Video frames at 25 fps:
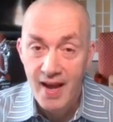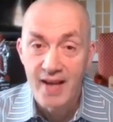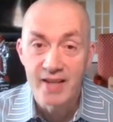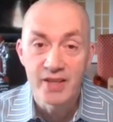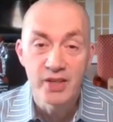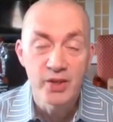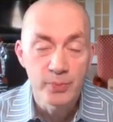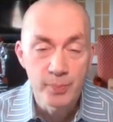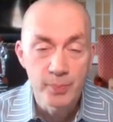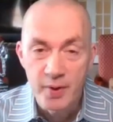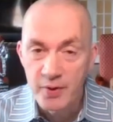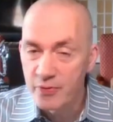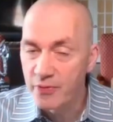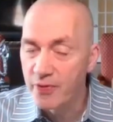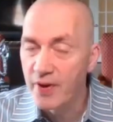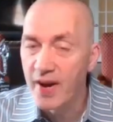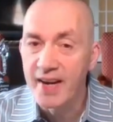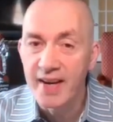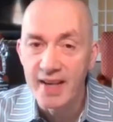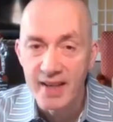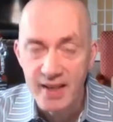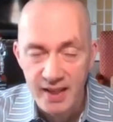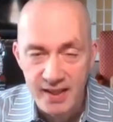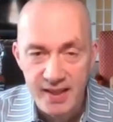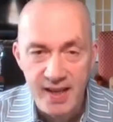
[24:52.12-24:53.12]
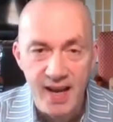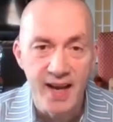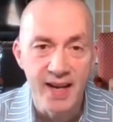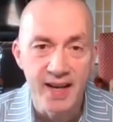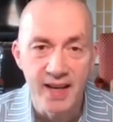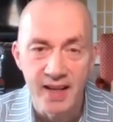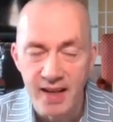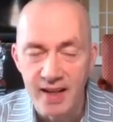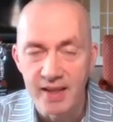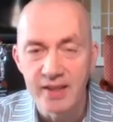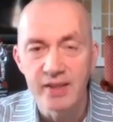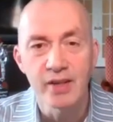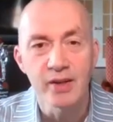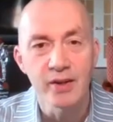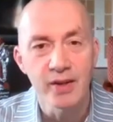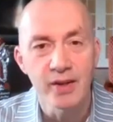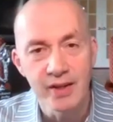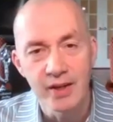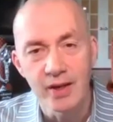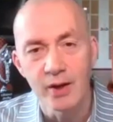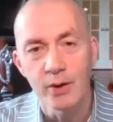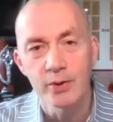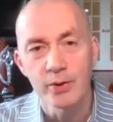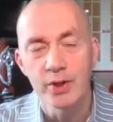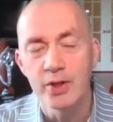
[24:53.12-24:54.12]
and you'd be fighting the kind of you,
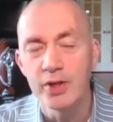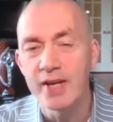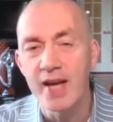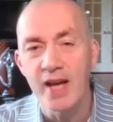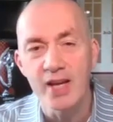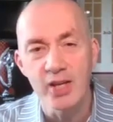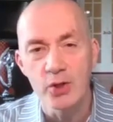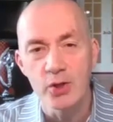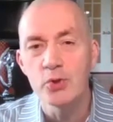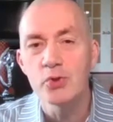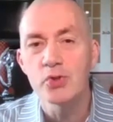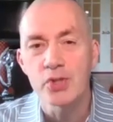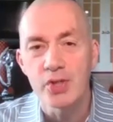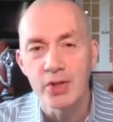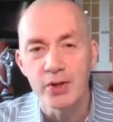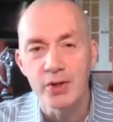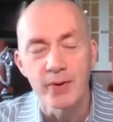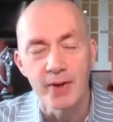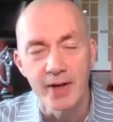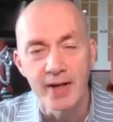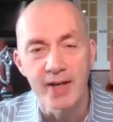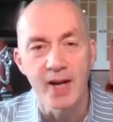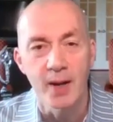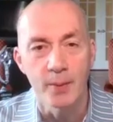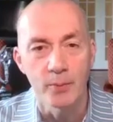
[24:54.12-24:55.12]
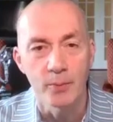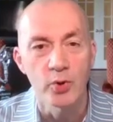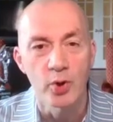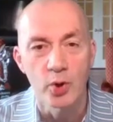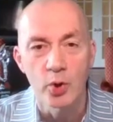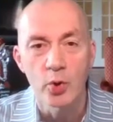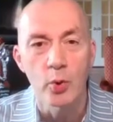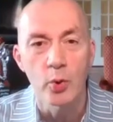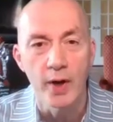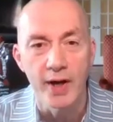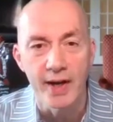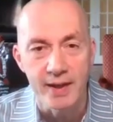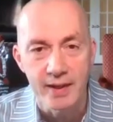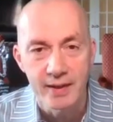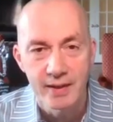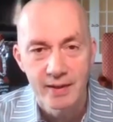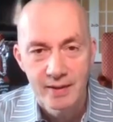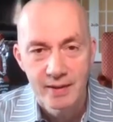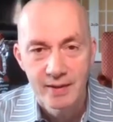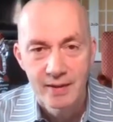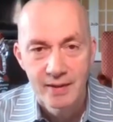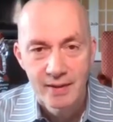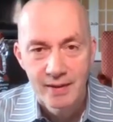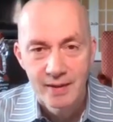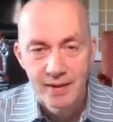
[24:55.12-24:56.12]
you know you get used to your income real quick.
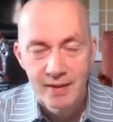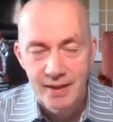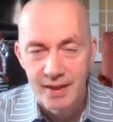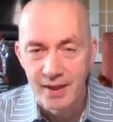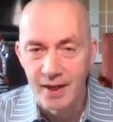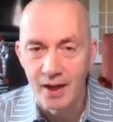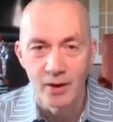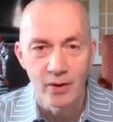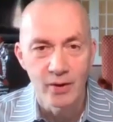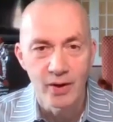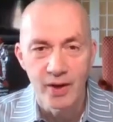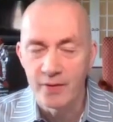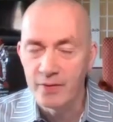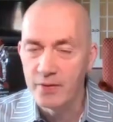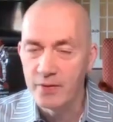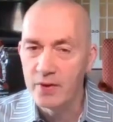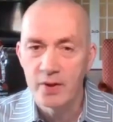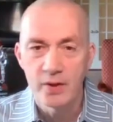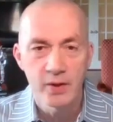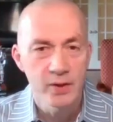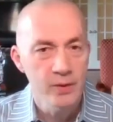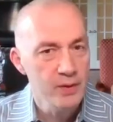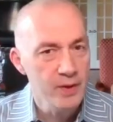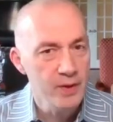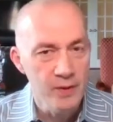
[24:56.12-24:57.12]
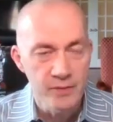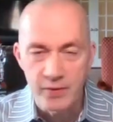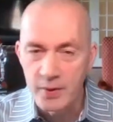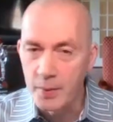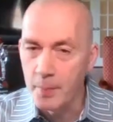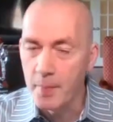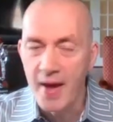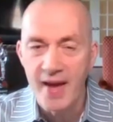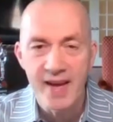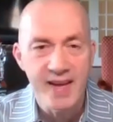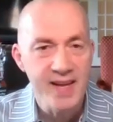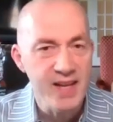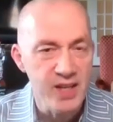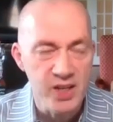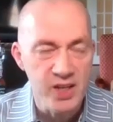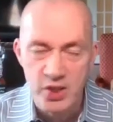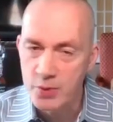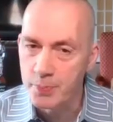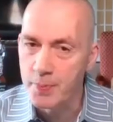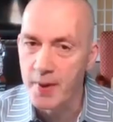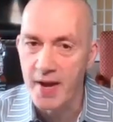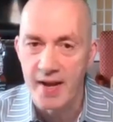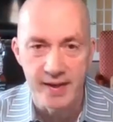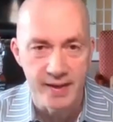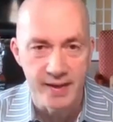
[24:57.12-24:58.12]
You know, if if you make it, you
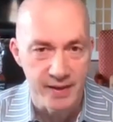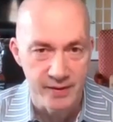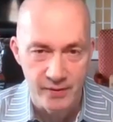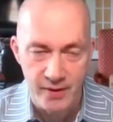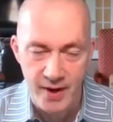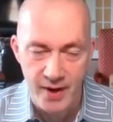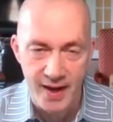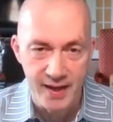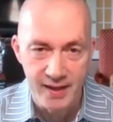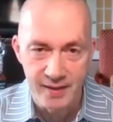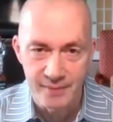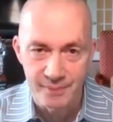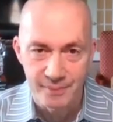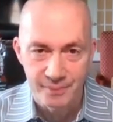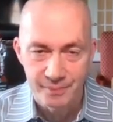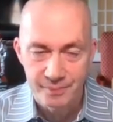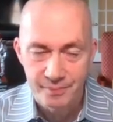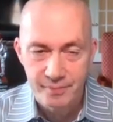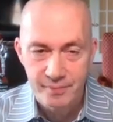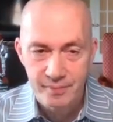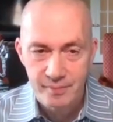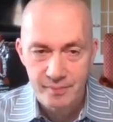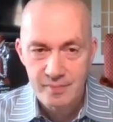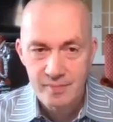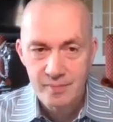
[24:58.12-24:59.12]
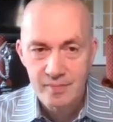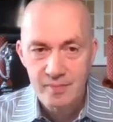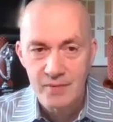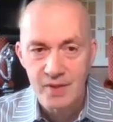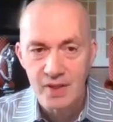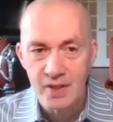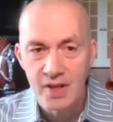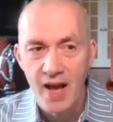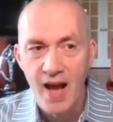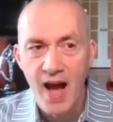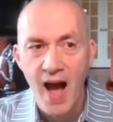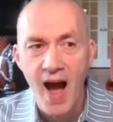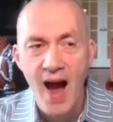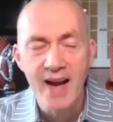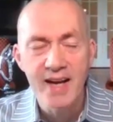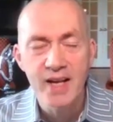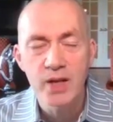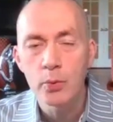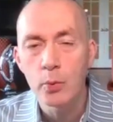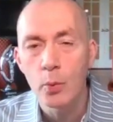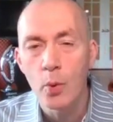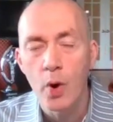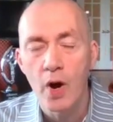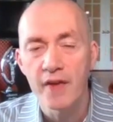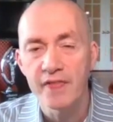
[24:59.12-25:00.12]
spend it, right? I didn't